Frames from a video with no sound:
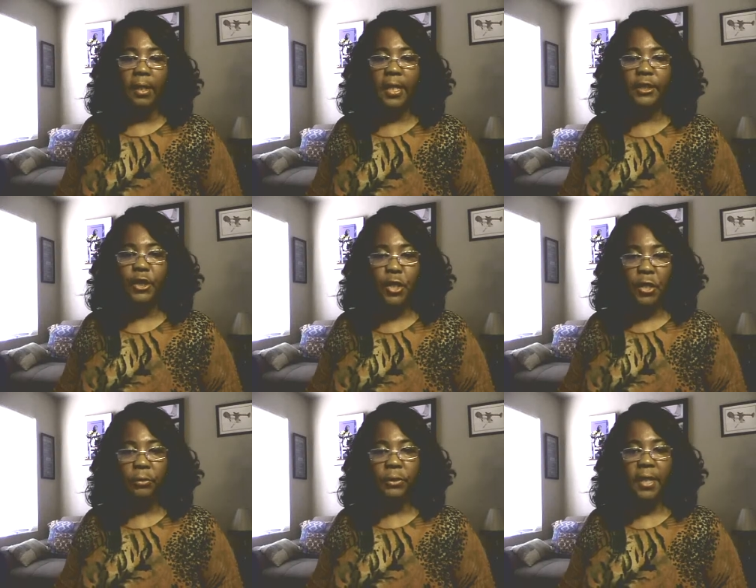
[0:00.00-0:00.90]
is
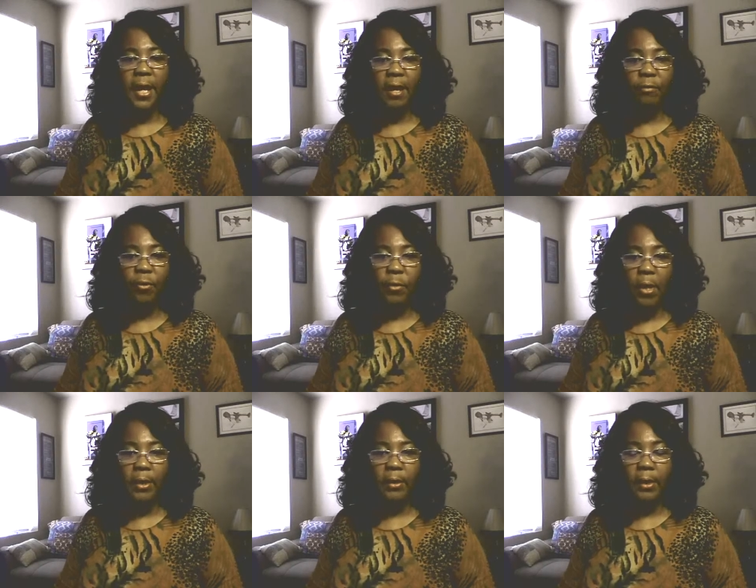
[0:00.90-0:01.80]
new to
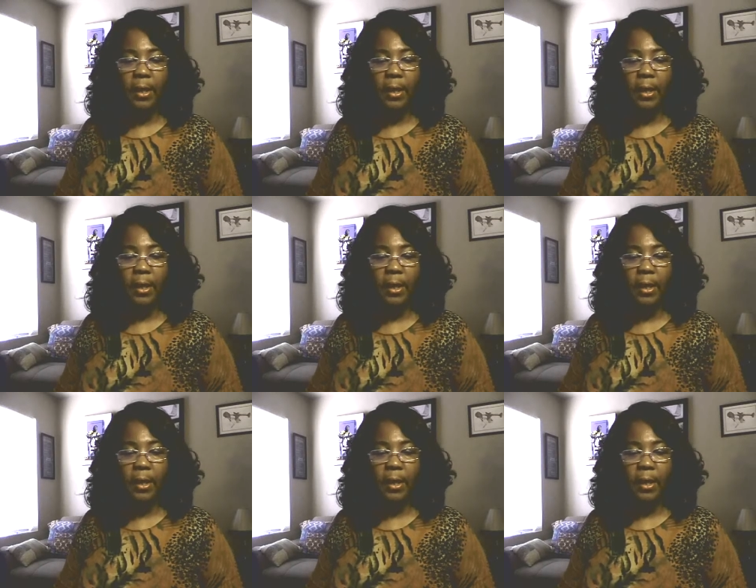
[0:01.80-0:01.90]
everyone.